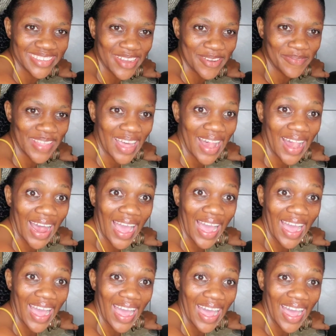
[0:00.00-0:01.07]
thumbnail
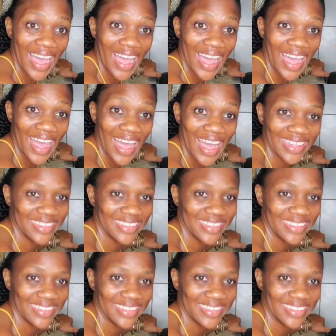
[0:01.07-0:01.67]
ah.